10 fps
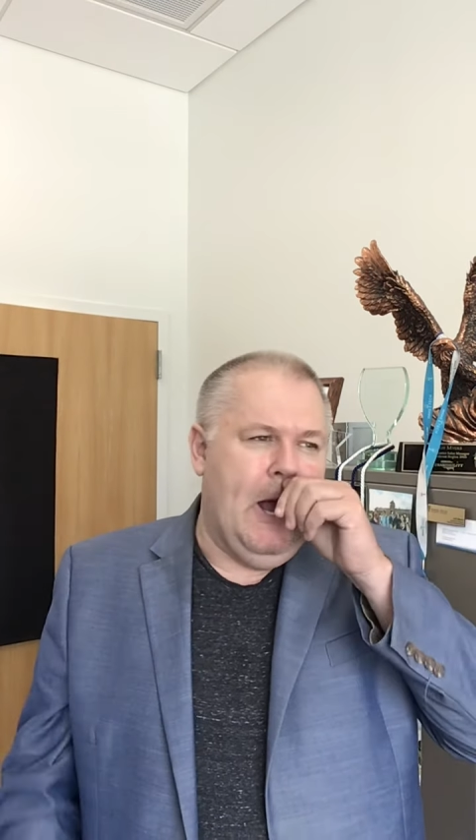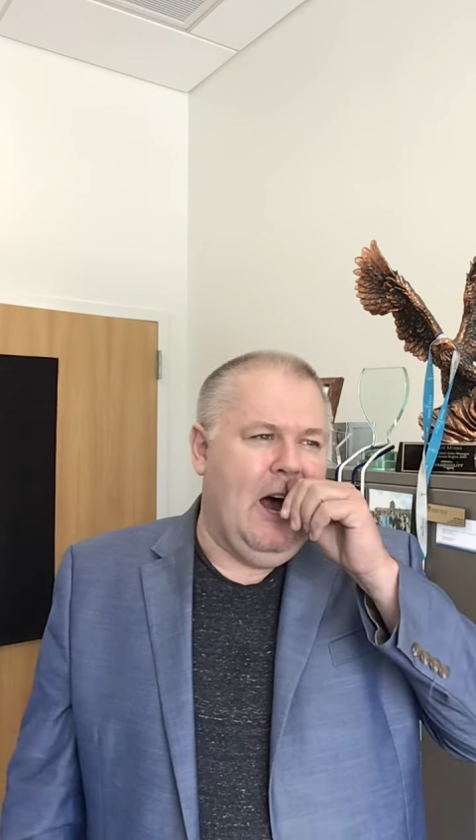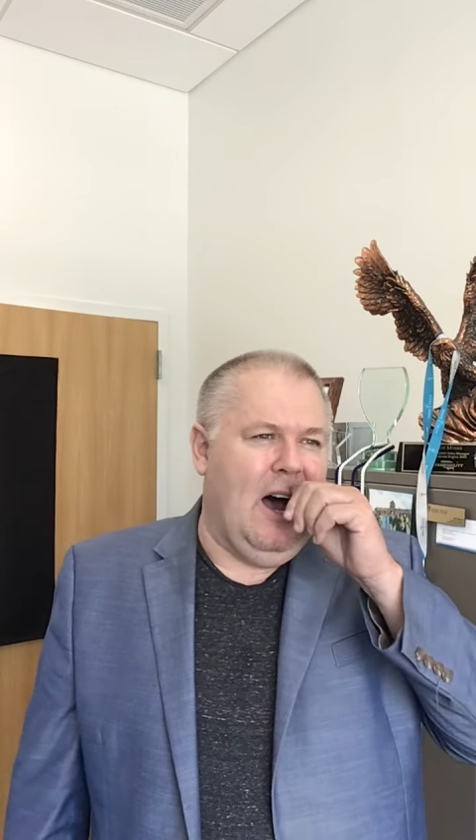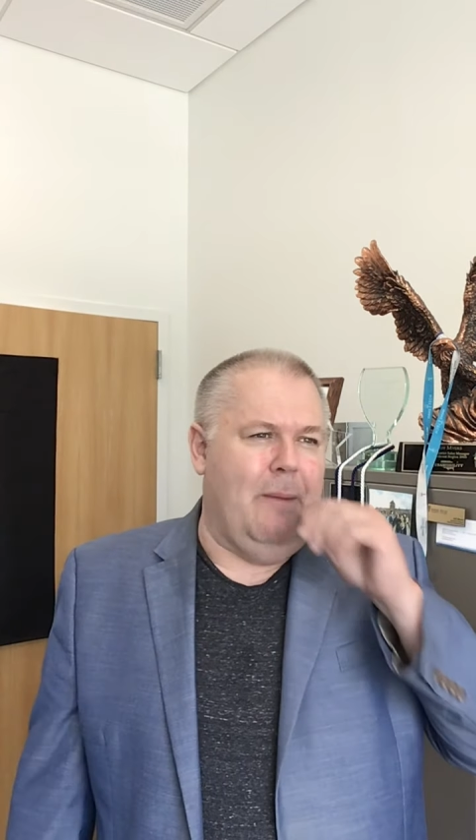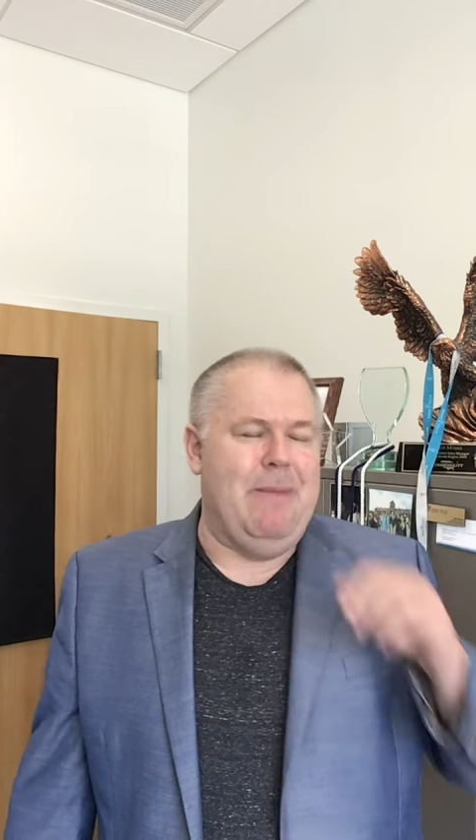
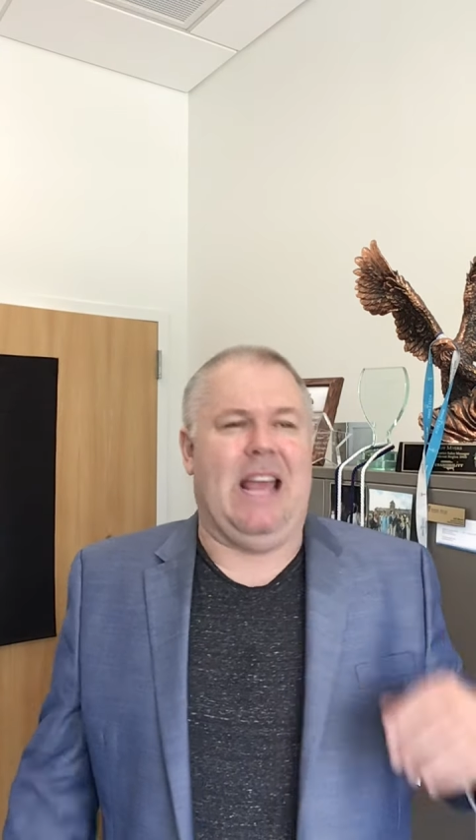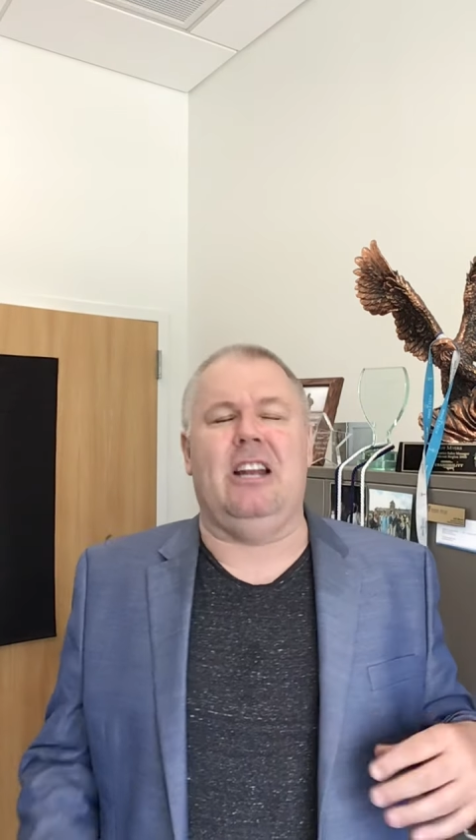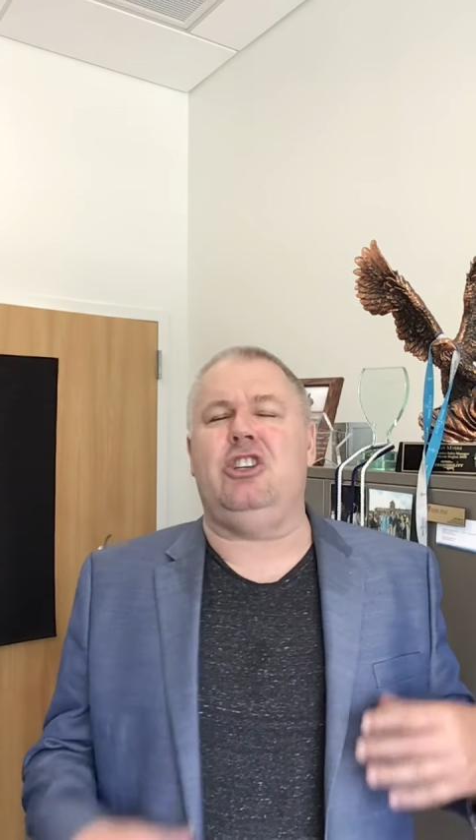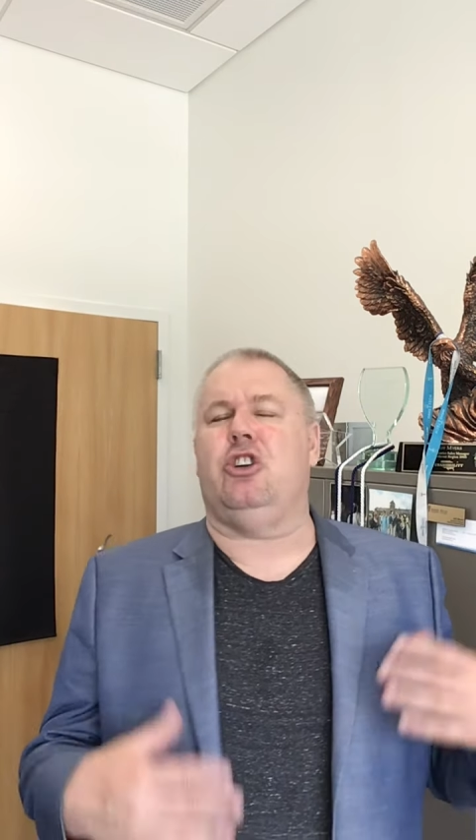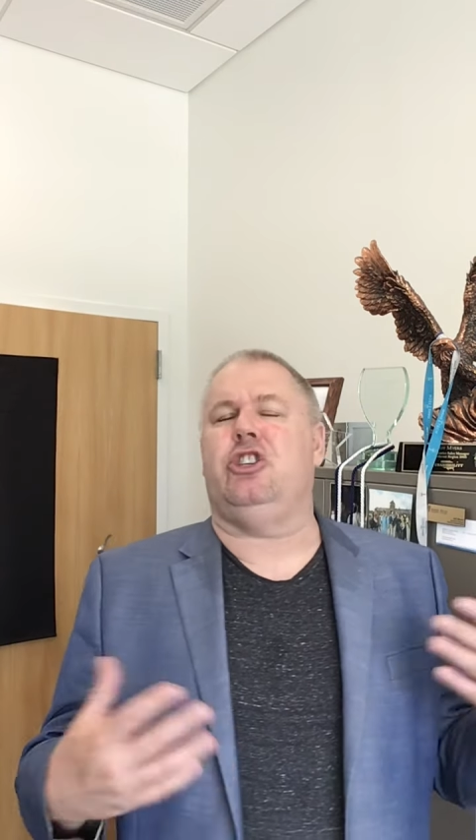Uh,
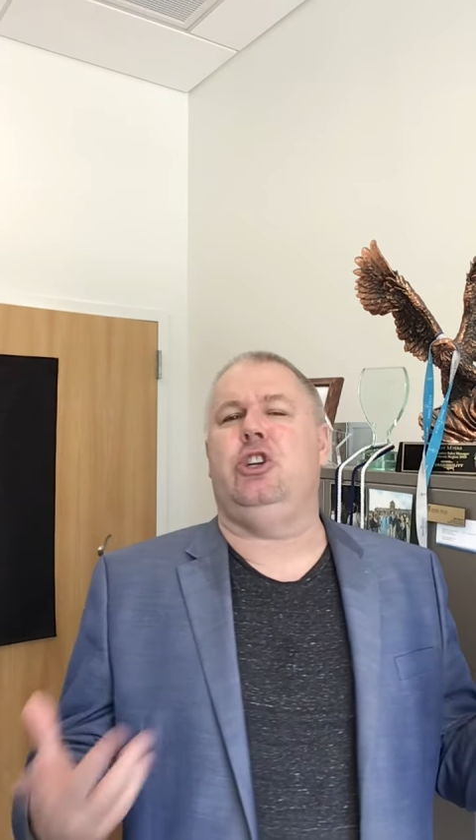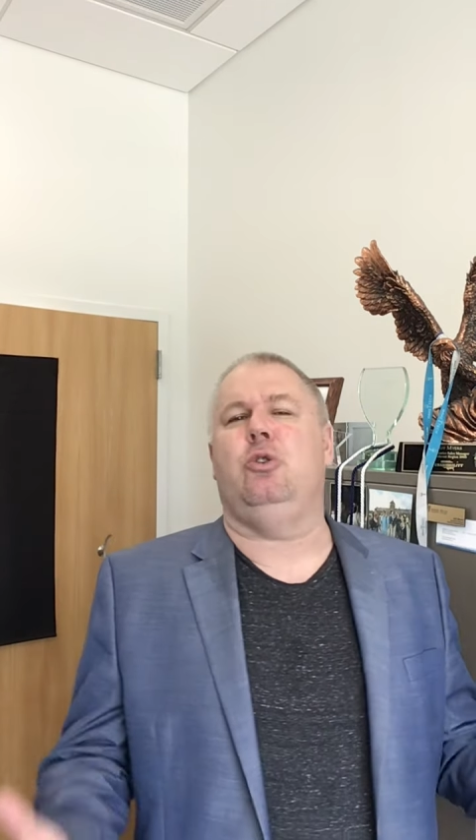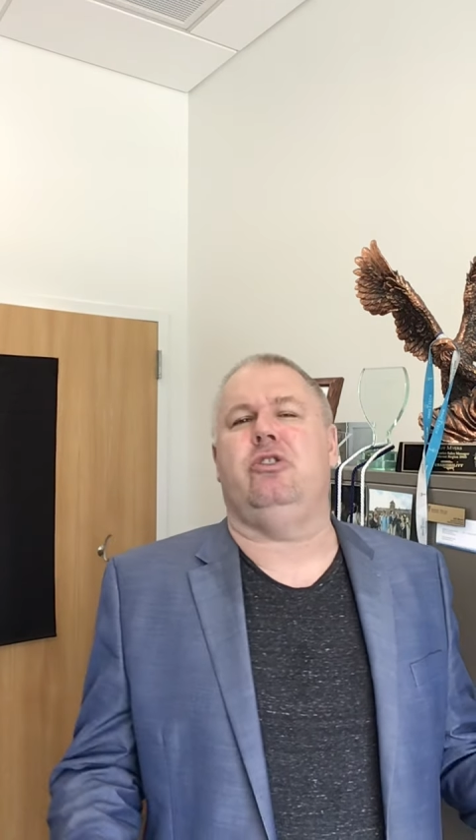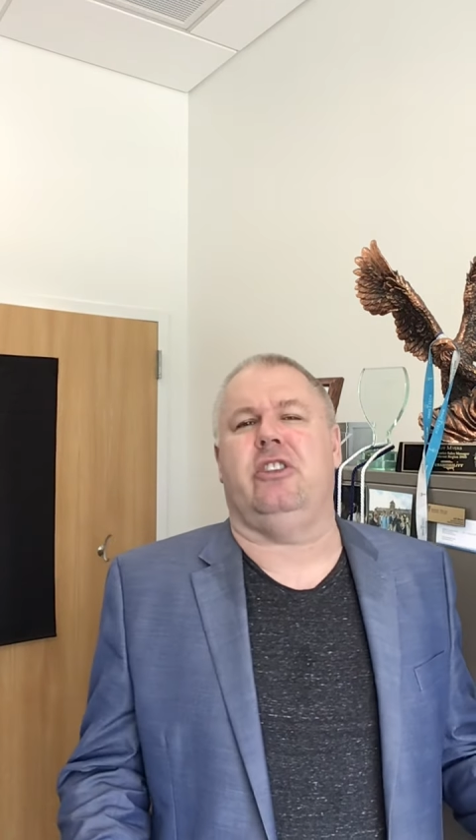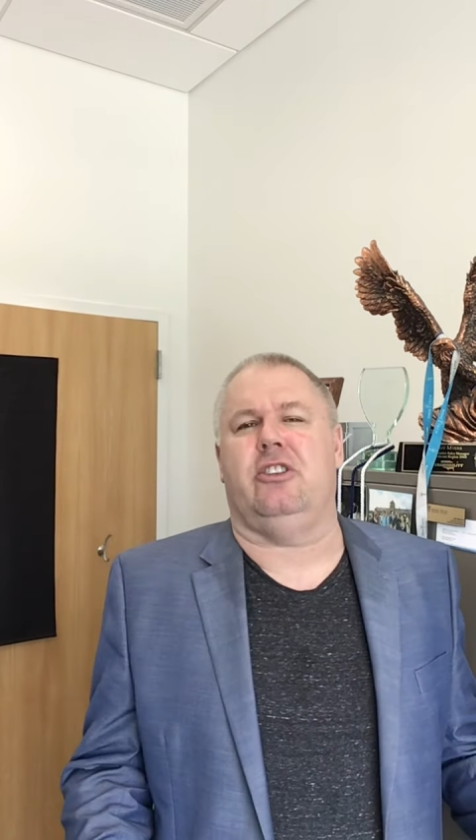managers
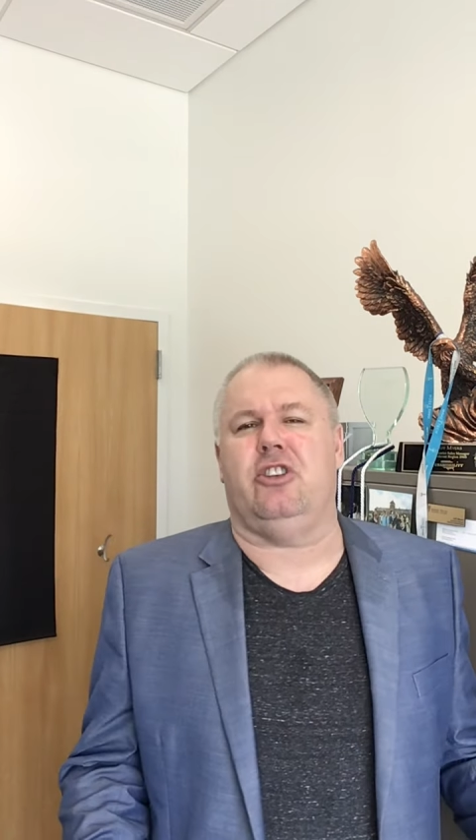use the